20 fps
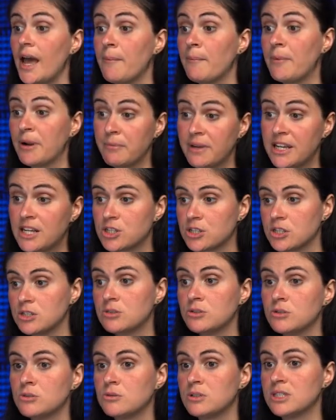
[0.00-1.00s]
But make sure
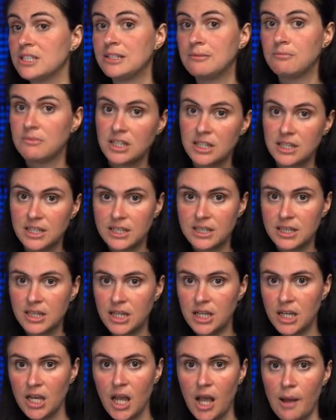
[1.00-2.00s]
to do it
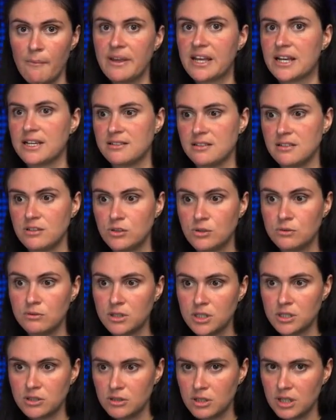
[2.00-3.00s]
immediately, because as soon
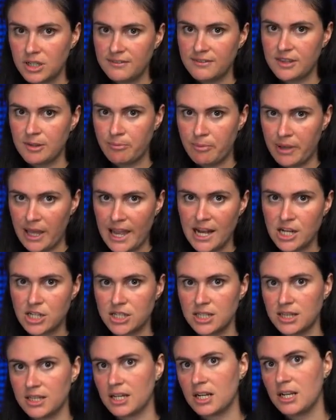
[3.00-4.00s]
as you leave the page,
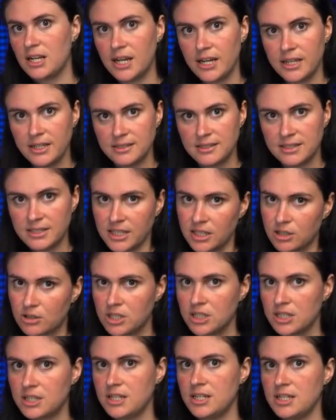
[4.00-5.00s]
then the client
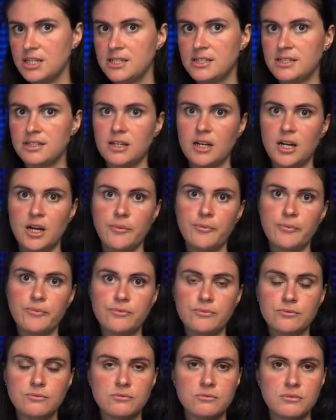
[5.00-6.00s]
secret
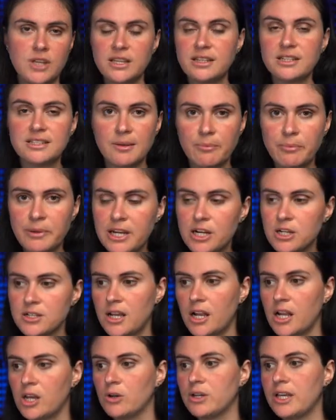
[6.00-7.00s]
it disappears
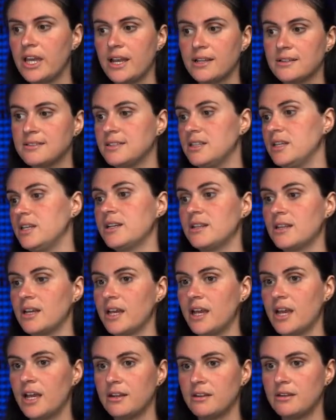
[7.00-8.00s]
and you can't see it
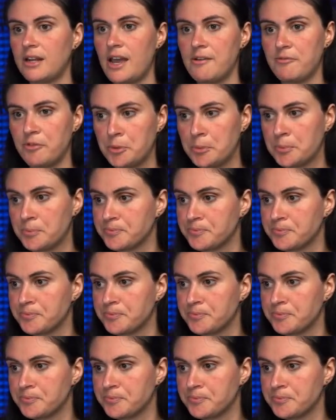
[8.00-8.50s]
again ever.